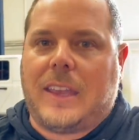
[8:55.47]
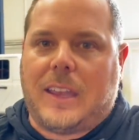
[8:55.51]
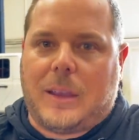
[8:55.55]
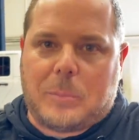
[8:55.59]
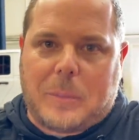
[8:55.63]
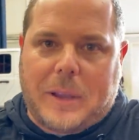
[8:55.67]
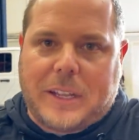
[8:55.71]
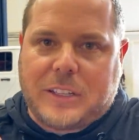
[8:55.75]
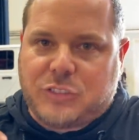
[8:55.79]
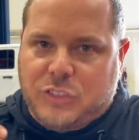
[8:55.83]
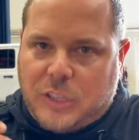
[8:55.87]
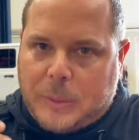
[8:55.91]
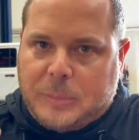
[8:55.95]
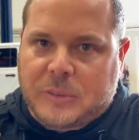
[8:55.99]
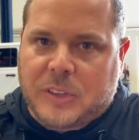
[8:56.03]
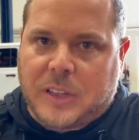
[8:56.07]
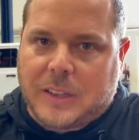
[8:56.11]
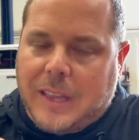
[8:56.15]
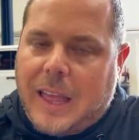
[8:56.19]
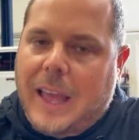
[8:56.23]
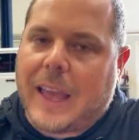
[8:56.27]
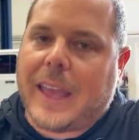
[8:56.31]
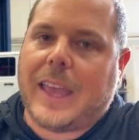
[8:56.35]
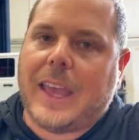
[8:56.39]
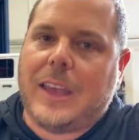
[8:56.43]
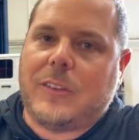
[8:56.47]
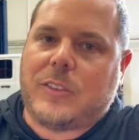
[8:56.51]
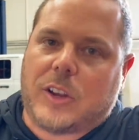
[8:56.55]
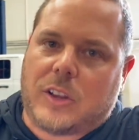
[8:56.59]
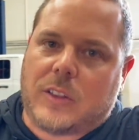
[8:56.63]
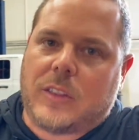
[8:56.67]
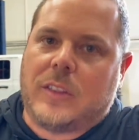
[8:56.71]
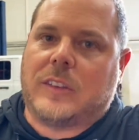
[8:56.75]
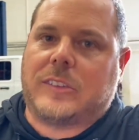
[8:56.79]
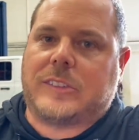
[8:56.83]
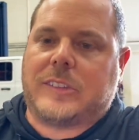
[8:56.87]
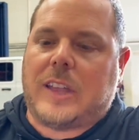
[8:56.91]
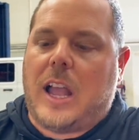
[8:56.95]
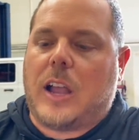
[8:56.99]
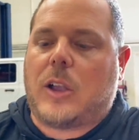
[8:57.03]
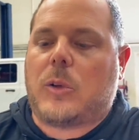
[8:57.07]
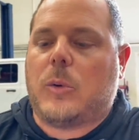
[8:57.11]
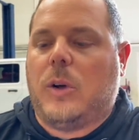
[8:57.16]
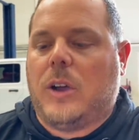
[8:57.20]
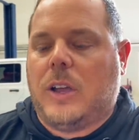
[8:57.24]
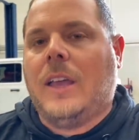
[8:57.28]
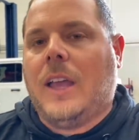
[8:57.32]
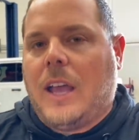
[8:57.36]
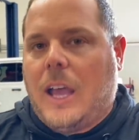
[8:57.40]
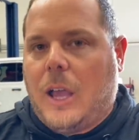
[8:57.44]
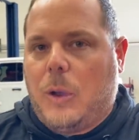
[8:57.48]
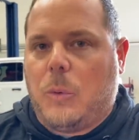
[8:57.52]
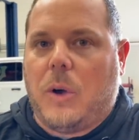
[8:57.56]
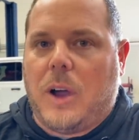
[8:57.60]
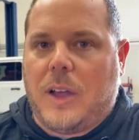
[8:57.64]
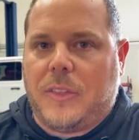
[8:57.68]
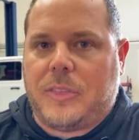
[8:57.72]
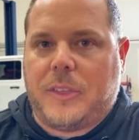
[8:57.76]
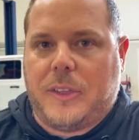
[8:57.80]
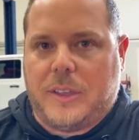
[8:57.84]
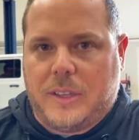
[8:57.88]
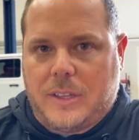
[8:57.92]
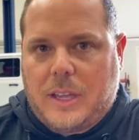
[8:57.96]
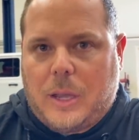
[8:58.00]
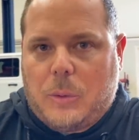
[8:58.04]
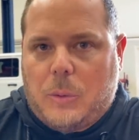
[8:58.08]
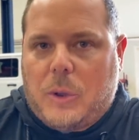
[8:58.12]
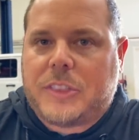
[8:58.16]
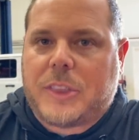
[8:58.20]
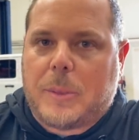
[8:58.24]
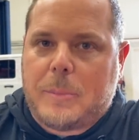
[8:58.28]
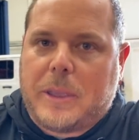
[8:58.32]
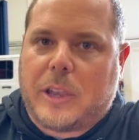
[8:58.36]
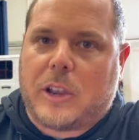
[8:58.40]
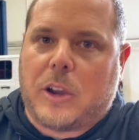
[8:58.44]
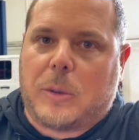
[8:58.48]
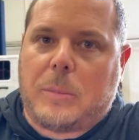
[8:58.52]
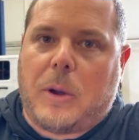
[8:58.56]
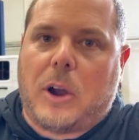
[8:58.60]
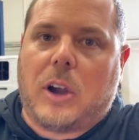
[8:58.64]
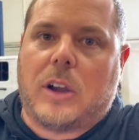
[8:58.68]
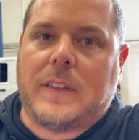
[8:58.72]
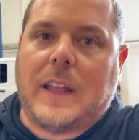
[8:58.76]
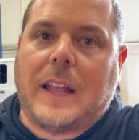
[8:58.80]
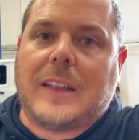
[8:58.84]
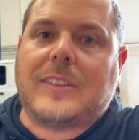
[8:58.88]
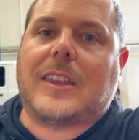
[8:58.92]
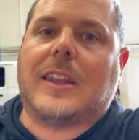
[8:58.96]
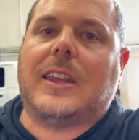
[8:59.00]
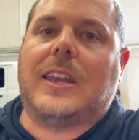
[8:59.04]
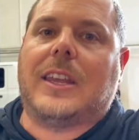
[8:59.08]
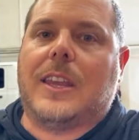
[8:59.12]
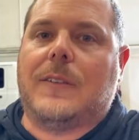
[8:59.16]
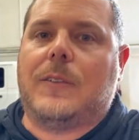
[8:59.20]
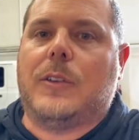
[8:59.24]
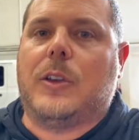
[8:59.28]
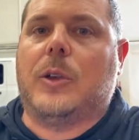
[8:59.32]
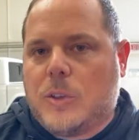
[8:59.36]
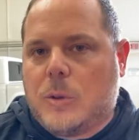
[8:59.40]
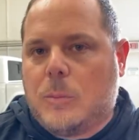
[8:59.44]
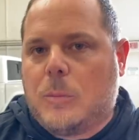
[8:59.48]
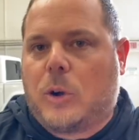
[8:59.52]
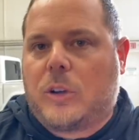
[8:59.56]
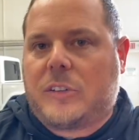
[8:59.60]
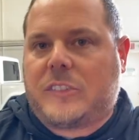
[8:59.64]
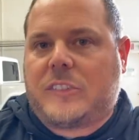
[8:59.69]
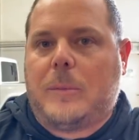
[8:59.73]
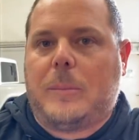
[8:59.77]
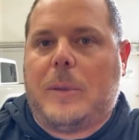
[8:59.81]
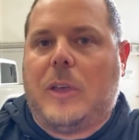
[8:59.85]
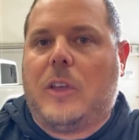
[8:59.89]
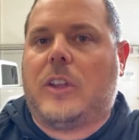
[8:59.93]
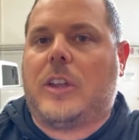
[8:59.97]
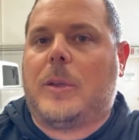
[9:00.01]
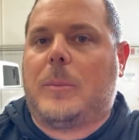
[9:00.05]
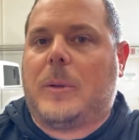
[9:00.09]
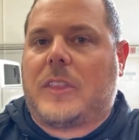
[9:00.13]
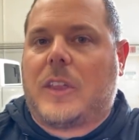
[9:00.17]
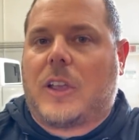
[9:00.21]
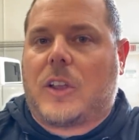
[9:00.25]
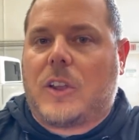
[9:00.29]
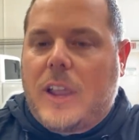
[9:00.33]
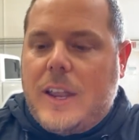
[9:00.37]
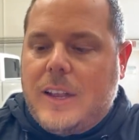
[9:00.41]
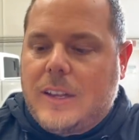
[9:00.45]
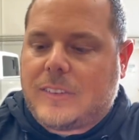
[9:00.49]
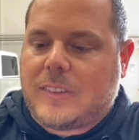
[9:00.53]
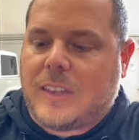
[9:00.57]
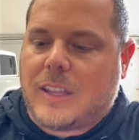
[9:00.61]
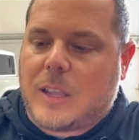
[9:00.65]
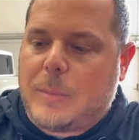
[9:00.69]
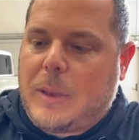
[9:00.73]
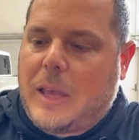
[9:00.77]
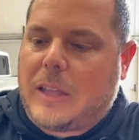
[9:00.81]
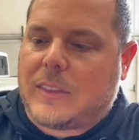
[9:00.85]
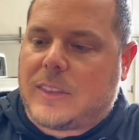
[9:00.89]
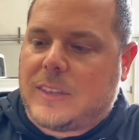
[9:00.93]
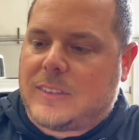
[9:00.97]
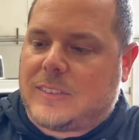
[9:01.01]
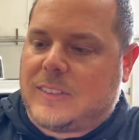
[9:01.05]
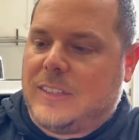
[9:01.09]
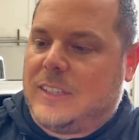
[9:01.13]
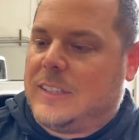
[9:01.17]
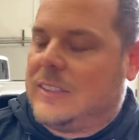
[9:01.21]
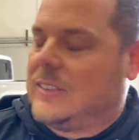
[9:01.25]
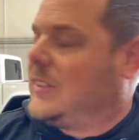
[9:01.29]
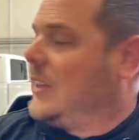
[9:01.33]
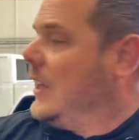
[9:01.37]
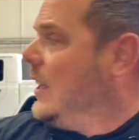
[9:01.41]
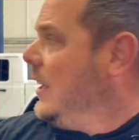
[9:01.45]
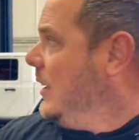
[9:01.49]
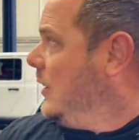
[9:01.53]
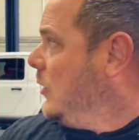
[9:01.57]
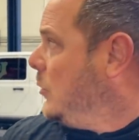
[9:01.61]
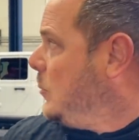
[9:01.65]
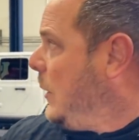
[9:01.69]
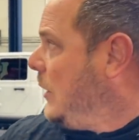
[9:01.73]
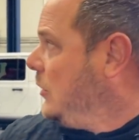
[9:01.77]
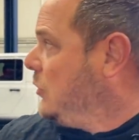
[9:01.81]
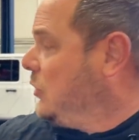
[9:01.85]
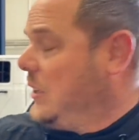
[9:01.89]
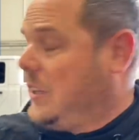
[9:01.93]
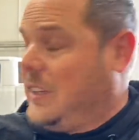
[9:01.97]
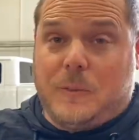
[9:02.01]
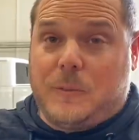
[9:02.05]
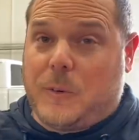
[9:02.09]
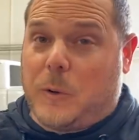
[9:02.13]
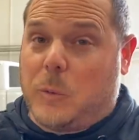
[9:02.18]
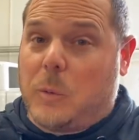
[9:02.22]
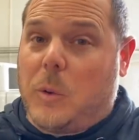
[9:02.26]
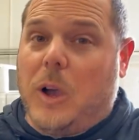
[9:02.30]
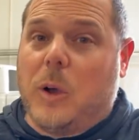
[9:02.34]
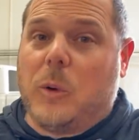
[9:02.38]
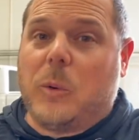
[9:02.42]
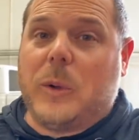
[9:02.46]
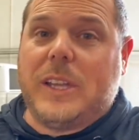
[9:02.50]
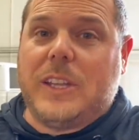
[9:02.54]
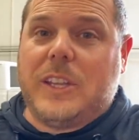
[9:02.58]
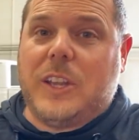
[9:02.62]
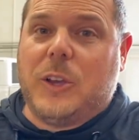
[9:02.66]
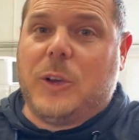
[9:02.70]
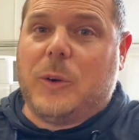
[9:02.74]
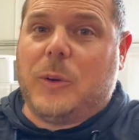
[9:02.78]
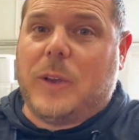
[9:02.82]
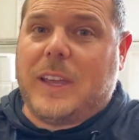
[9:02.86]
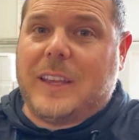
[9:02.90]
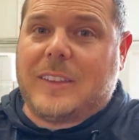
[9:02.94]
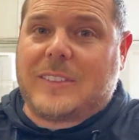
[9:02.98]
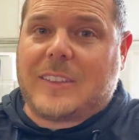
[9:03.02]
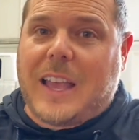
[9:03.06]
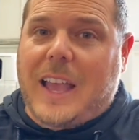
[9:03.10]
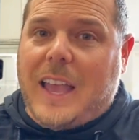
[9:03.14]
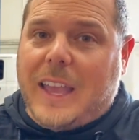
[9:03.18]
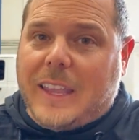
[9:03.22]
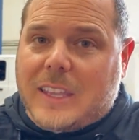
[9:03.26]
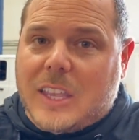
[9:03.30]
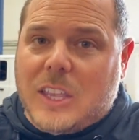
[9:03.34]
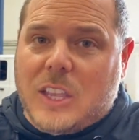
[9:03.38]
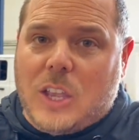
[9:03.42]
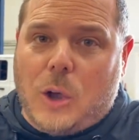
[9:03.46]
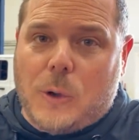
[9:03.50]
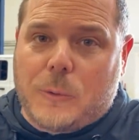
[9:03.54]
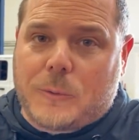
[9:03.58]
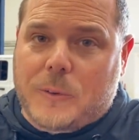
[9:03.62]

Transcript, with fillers: My Jeep's a lot heavier than the stock one. I want the, I want the bigger bar, and that's gonna give you more stability. But the greatest thing about this is, especially for what we do, is I can go